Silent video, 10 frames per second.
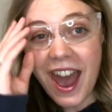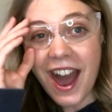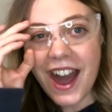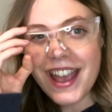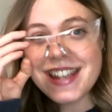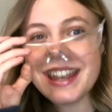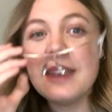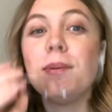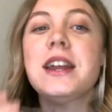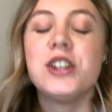I sent
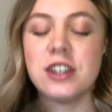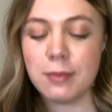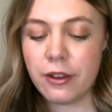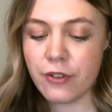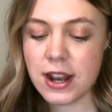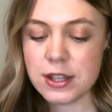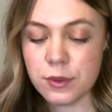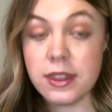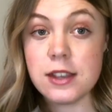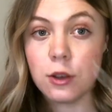a picture to my friends
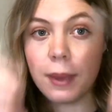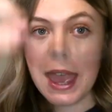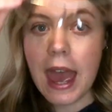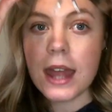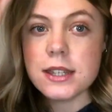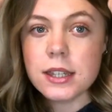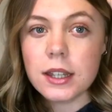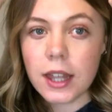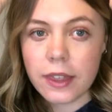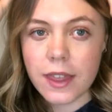with these on my head
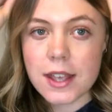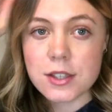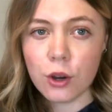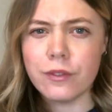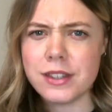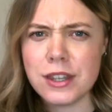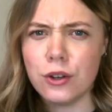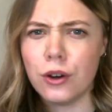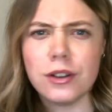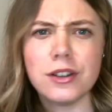like this, obviously
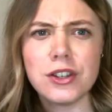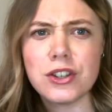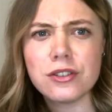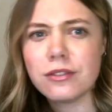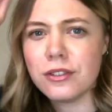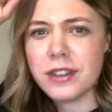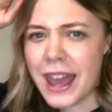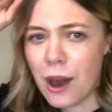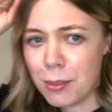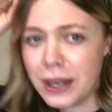not
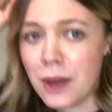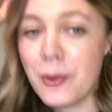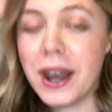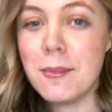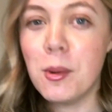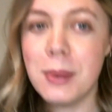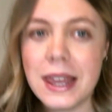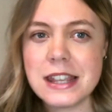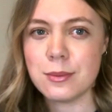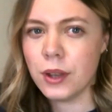now but like when I'm on
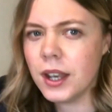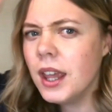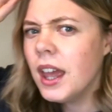placement.